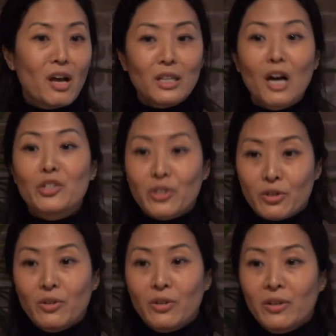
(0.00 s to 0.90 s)
It's not
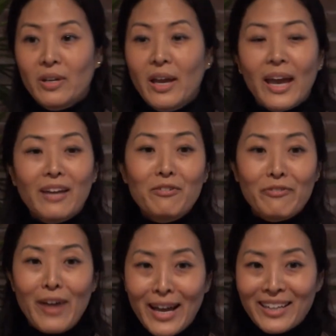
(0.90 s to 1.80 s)
logical. And
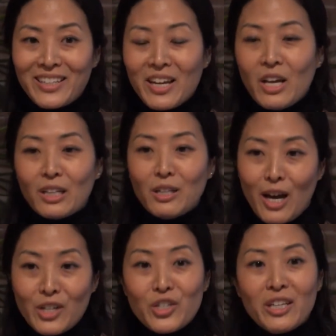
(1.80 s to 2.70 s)
in fact,
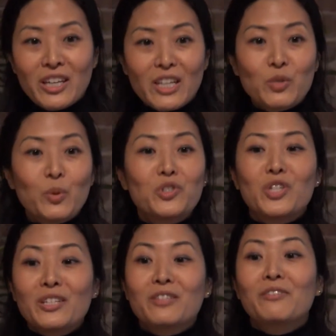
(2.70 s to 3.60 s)
logic is what
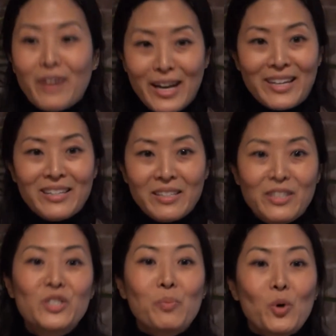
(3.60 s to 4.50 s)
justifies
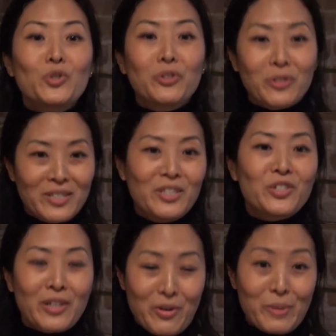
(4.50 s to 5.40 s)
this emotional
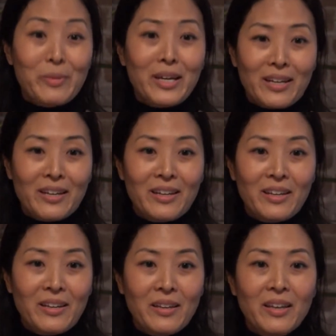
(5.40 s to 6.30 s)
decision that we make.
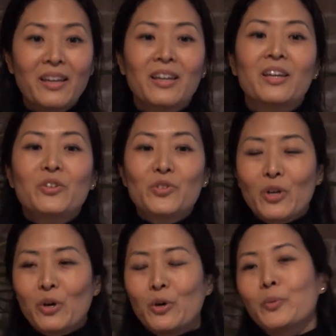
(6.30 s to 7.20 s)

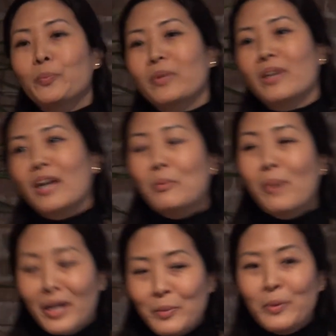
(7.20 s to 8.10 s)
So,
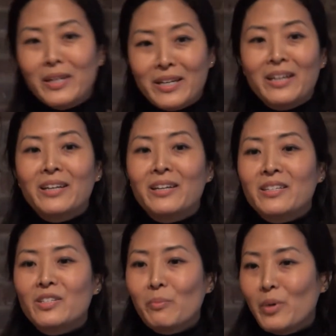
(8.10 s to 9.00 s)
in my opinion,
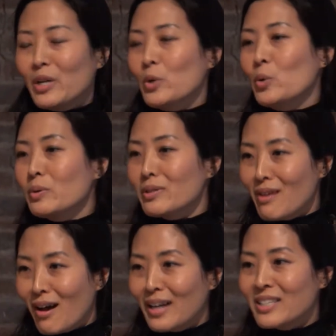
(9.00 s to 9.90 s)
somebody who
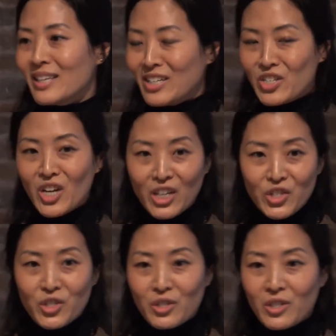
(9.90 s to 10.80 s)
is not in
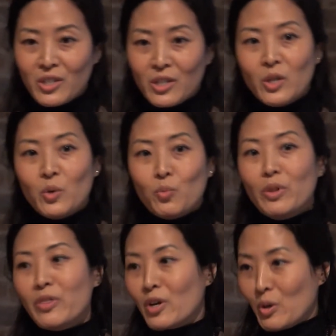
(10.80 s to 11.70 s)
touch
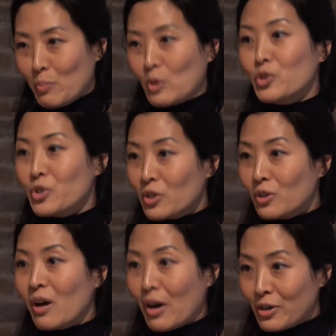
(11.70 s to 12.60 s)
with their
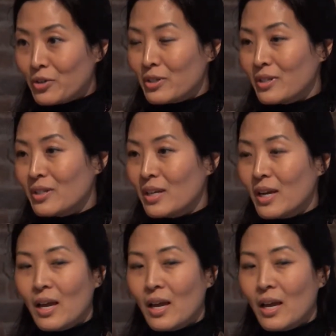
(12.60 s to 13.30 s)
emotional part